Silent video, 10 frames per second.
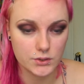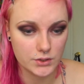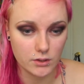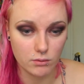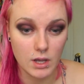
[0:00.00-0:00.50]

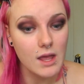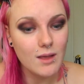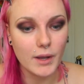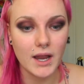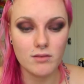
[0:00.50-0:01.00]
So
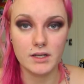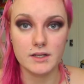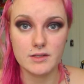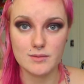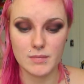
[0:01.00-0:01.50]
by having
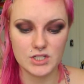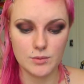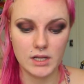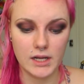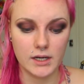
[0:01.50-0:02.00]
a
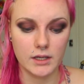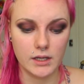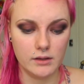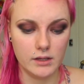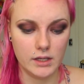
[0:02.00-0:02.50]
smudgy black
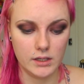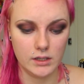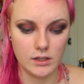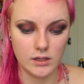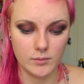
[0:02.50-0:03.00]
and
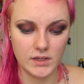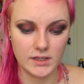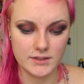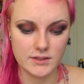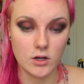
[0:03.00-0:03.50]
then um, a
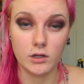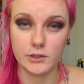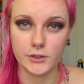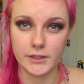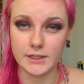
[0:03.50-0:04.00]
nice
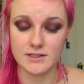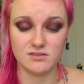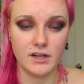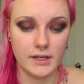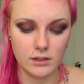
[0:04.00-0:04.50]
concrete
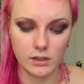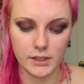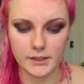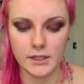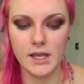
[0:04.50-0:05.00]
defined
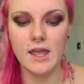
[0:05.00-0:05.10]
line,